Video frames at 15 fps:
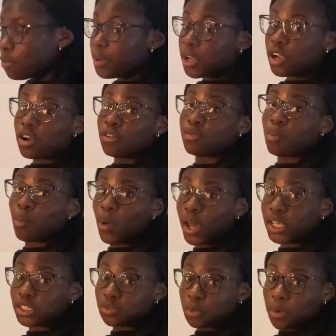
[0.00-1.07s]
Pair of
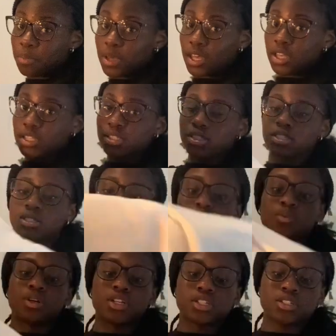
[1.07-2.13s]
white sweatpants,
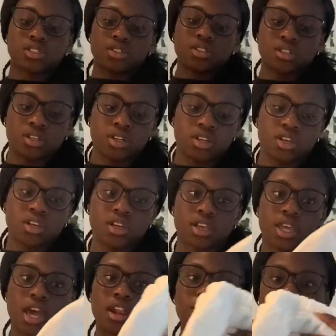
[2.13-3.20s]
which
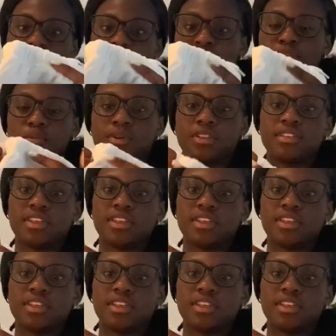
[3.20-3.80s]
gotta be careful with